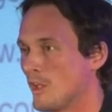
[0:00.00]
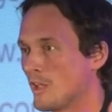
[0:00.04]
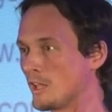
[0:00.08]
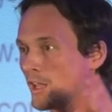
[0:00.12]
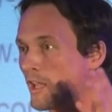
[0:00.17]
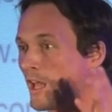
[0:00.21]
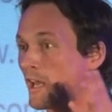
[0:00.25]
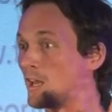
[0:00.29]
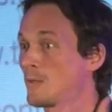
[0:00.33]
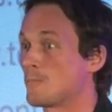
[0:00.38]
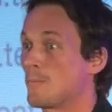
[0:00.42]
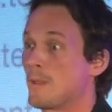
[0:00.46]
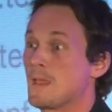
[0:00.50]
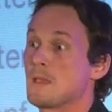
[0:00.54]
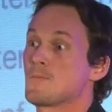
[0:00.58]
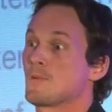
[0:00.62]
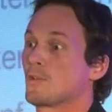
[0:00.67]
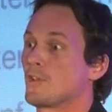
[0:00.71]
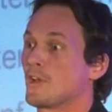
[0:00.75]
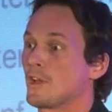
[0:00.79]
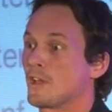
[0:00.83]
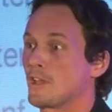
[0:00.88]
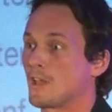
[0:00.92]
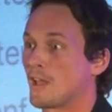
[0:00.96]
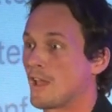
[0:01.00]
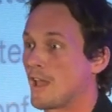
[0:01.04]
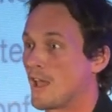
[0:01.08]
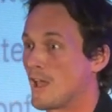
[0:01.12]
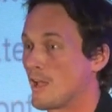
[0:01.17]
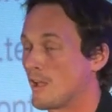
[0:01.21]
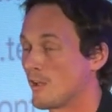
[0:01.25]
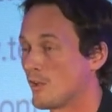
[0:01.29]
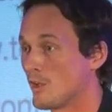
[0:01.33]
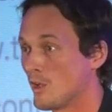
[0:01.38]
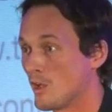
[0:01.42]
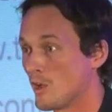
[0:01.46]
getting people that
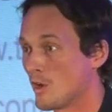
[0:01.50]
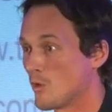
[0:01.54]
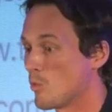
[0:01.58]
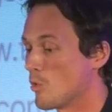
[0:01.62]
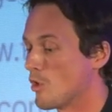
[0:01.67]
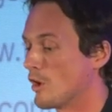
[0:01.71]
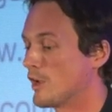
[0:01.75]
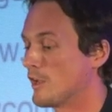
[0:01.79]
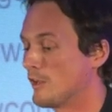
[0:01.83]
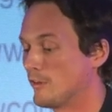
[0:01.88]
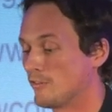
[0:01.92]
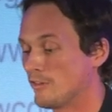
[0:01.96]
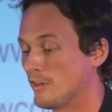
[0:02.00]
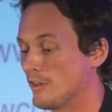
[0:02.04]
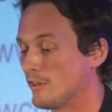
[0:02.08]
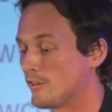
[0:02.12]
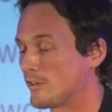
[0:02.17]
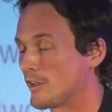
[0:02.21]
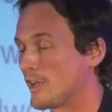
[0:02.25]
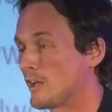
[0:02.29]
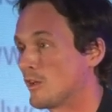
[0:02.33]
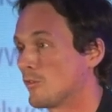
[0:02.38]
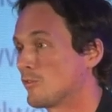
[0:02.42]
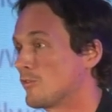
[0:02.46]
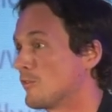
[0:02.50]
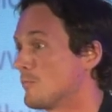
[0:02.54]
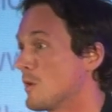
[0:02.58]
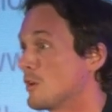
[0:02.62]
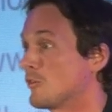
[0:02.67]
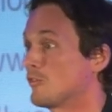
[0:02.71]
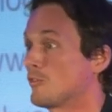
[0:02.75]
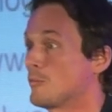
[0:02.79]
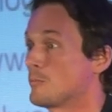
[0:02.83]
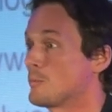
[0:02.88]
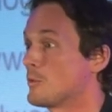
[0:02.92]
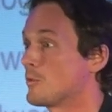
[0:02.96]
care, working details, and
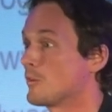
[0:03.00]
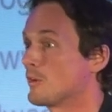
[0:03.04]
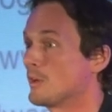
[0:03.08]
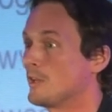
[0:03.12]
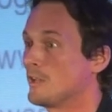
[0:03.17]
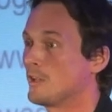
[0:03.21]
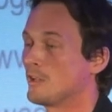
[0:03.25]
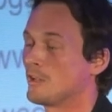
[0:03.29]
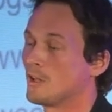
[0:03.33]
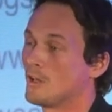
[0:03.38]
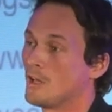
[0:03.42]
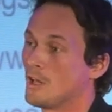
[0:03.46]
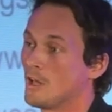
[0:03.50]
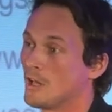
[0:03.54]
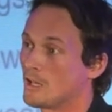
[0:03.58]
most importantly,